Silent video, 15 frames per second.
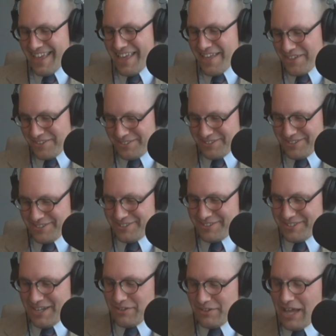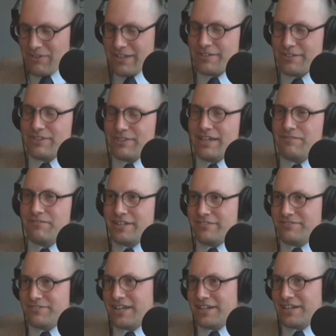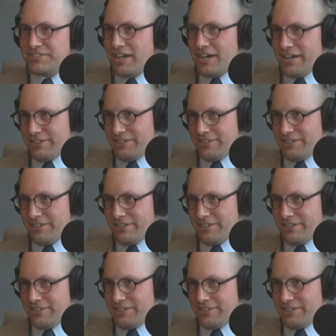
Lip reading: This is going to sound. It's got a tie.